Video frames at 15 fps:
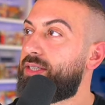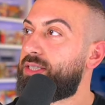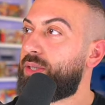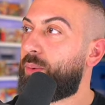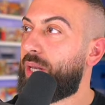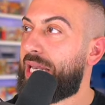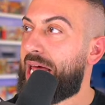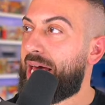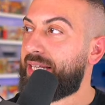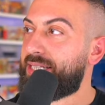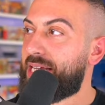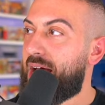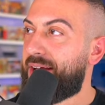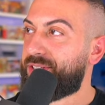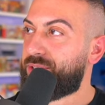So a lot of
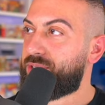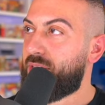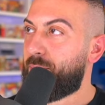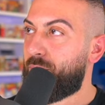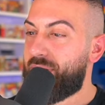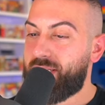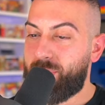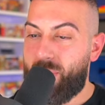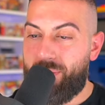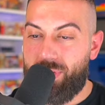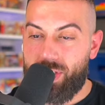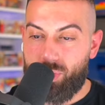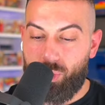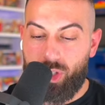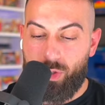times, for some reason, we have
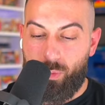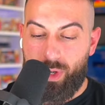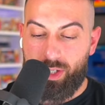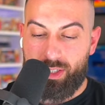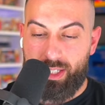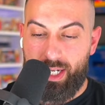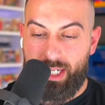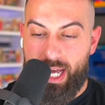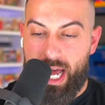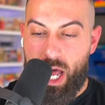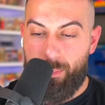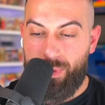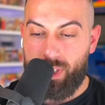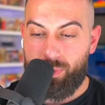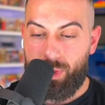this really weird thing that
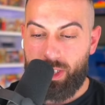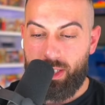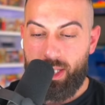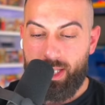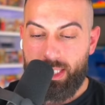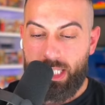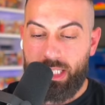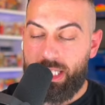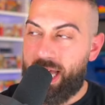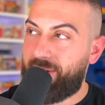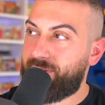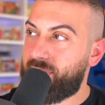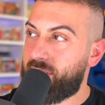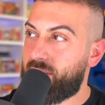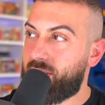happens with the
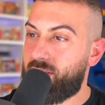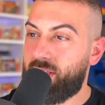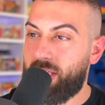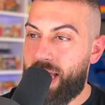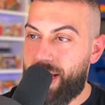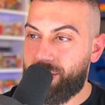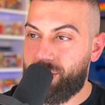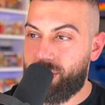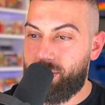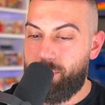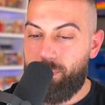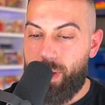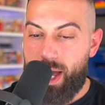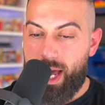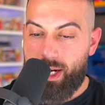left last
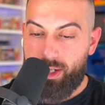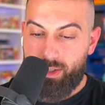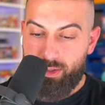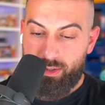pack